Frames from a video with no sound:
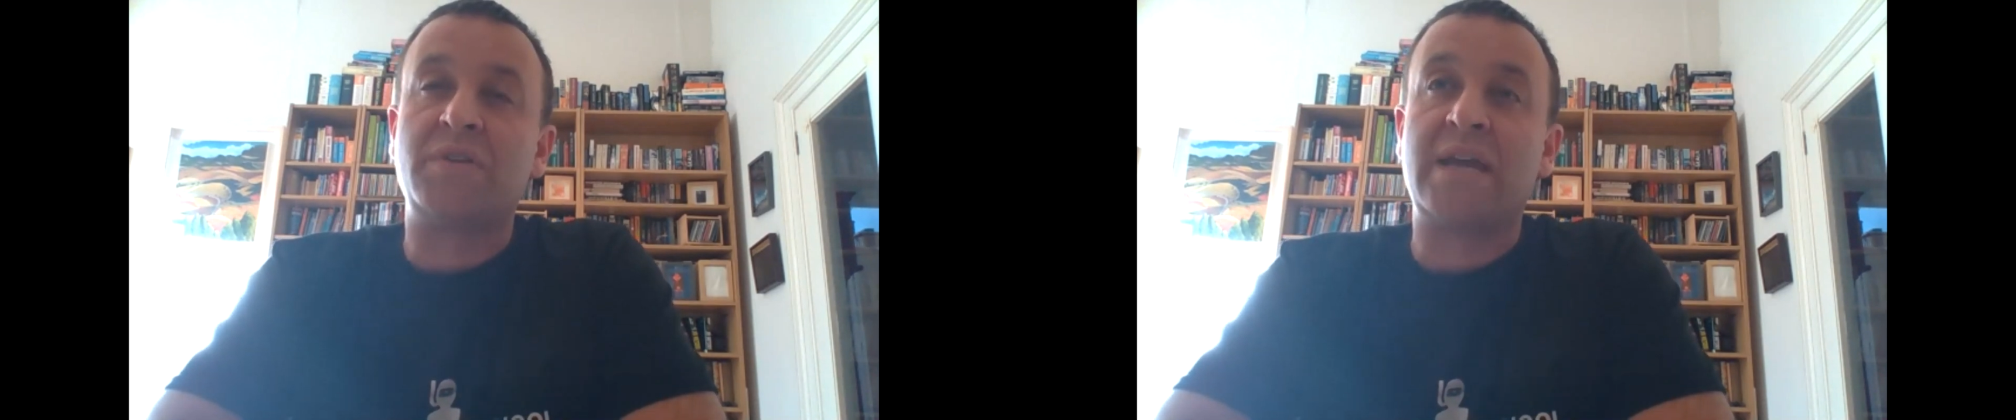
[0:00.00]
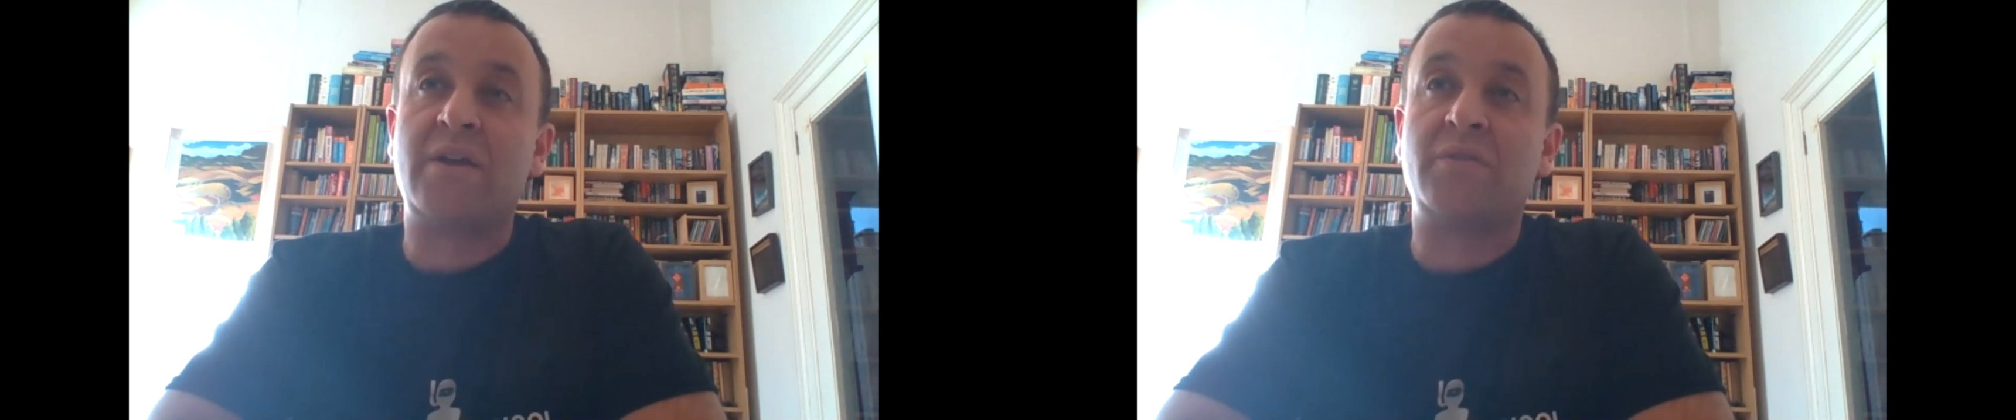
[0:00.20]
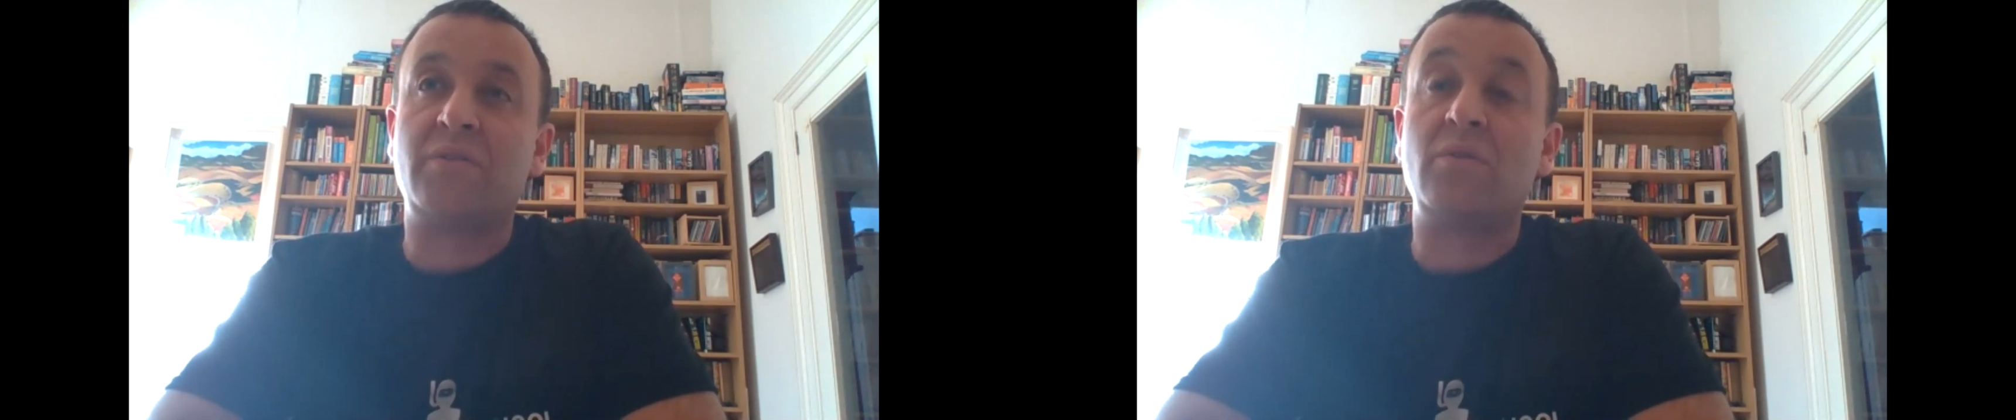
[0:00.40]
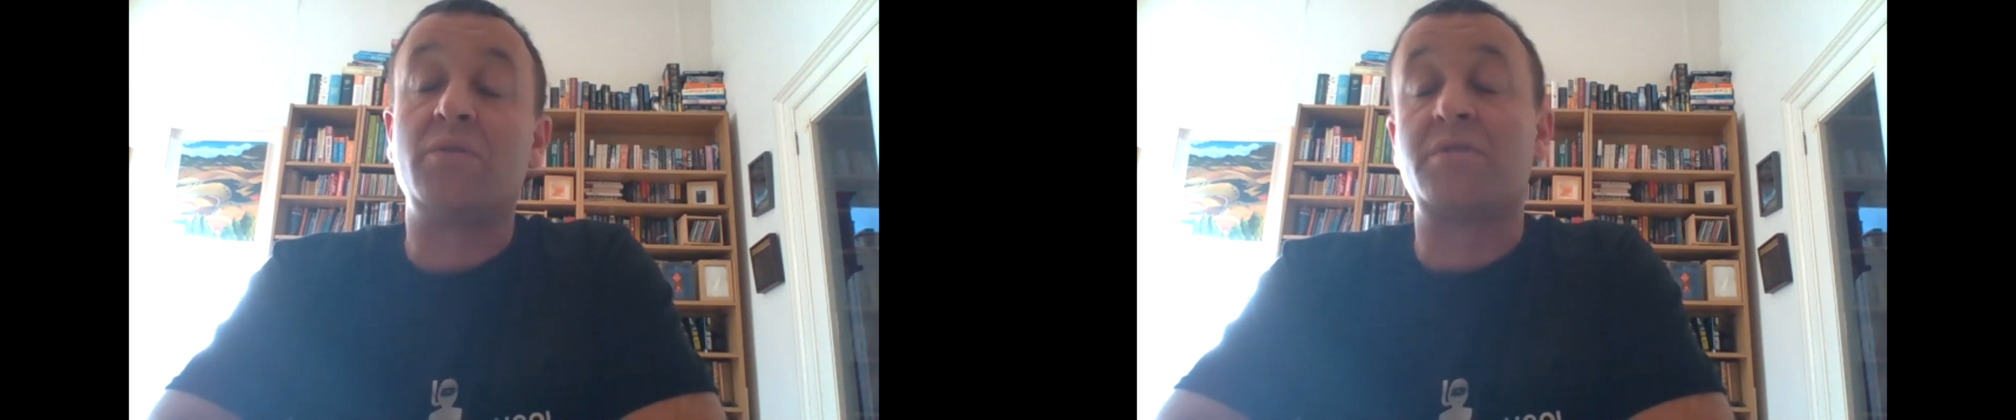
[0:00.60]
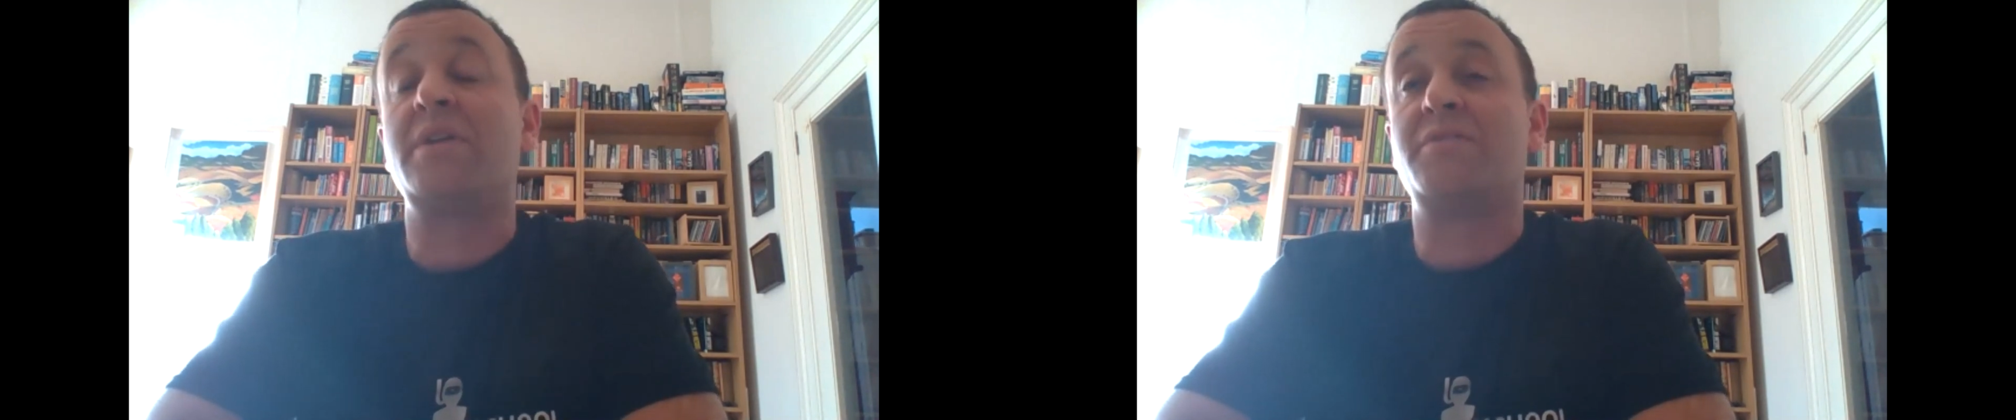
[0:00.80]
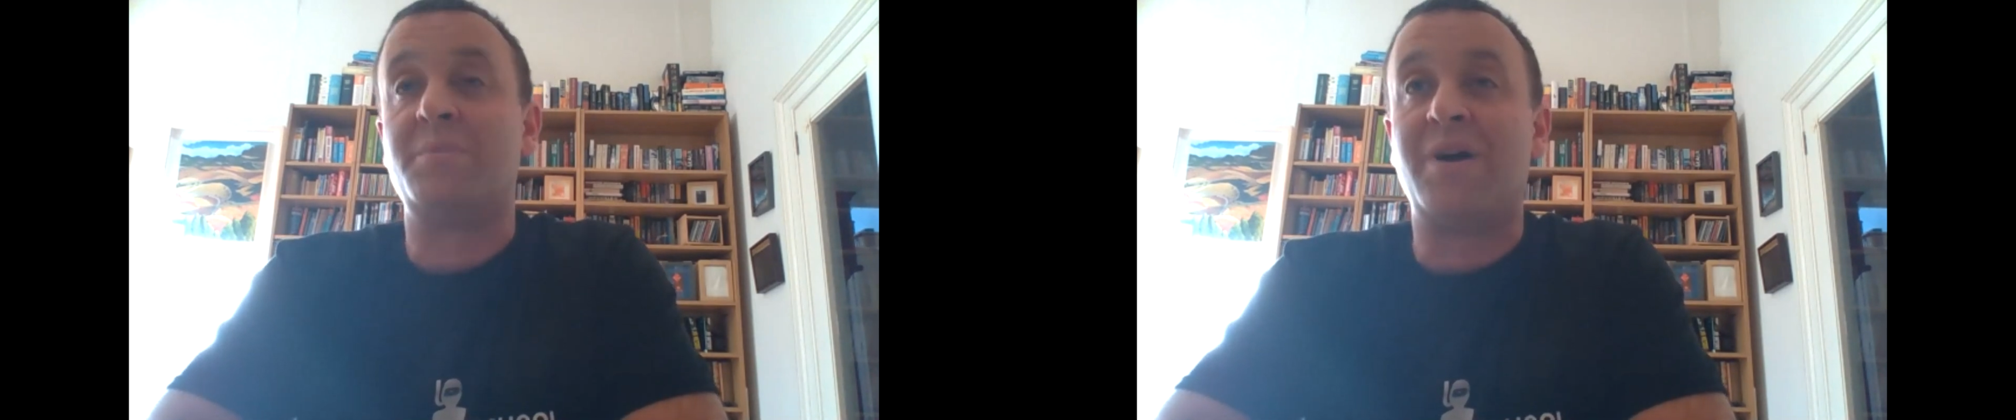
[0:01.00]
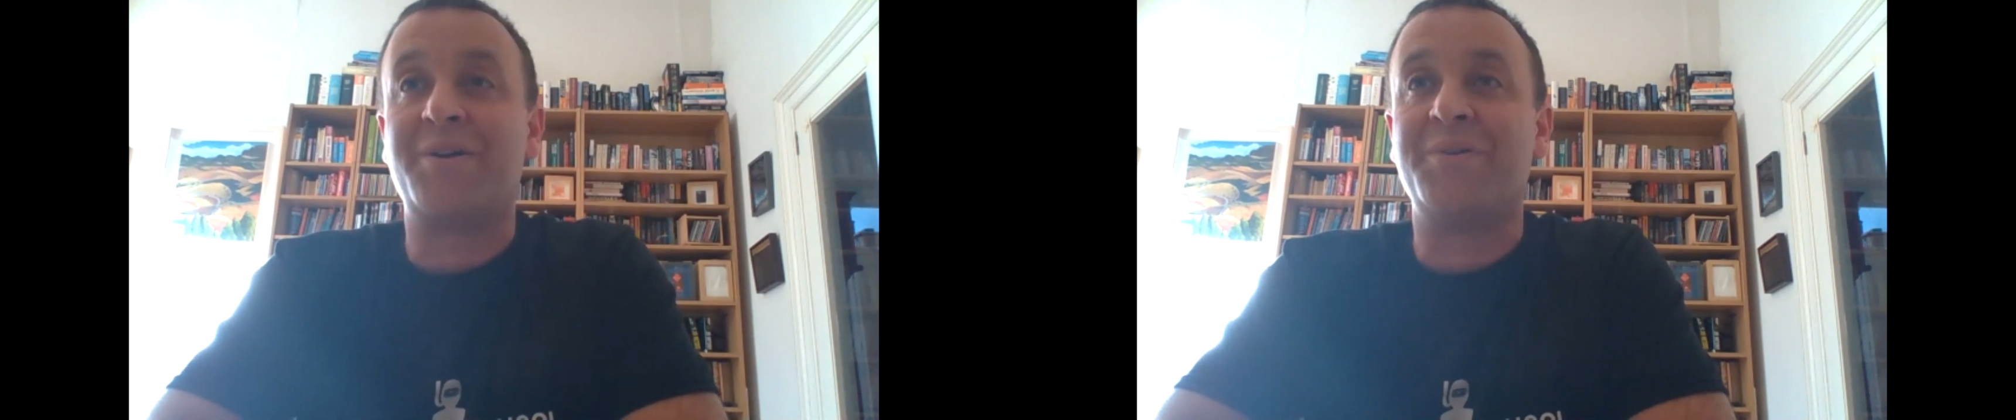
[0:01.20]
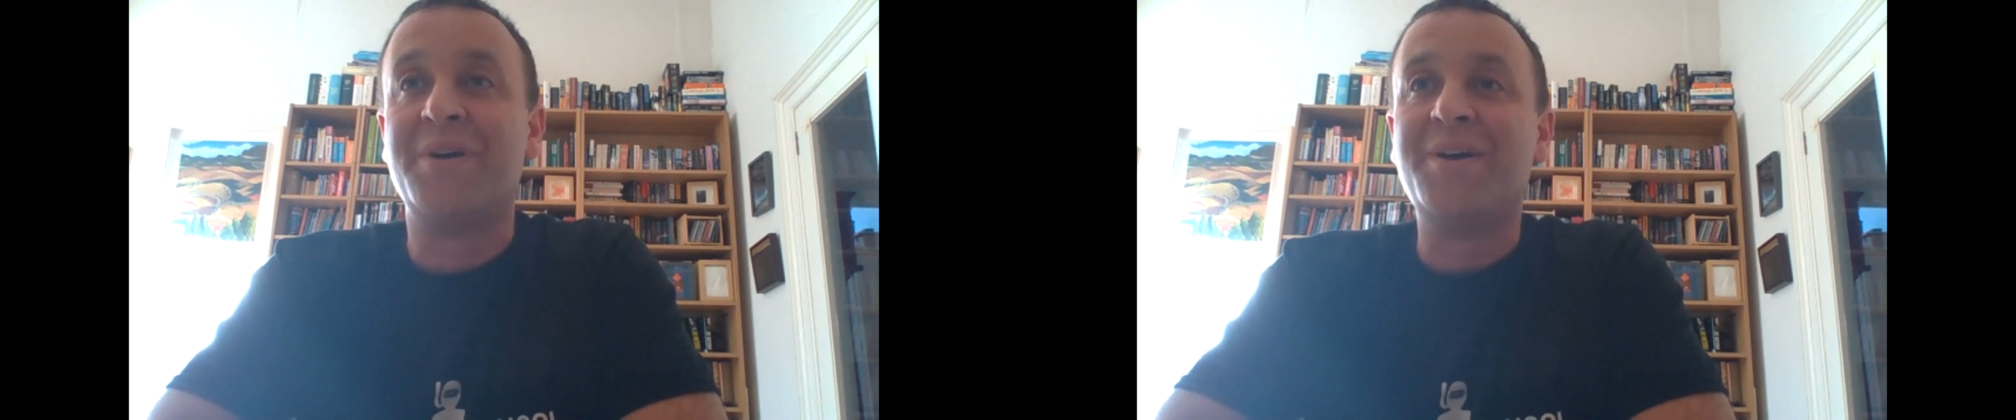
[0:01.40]
today or
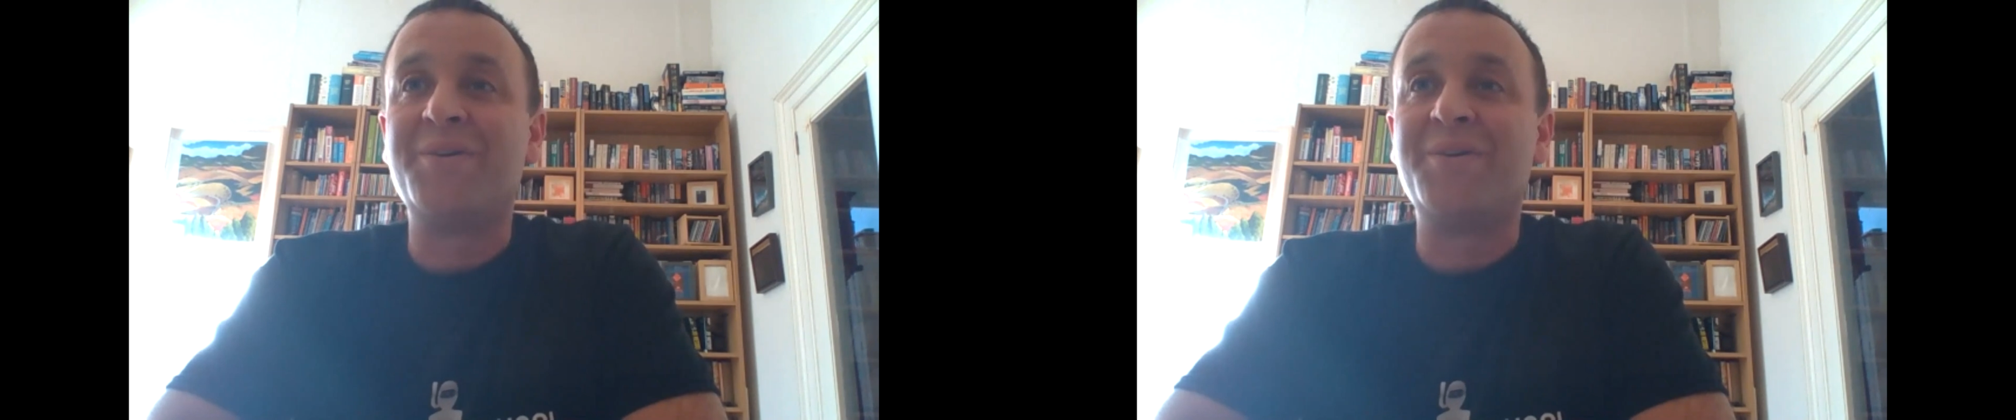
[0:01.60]
tomorrow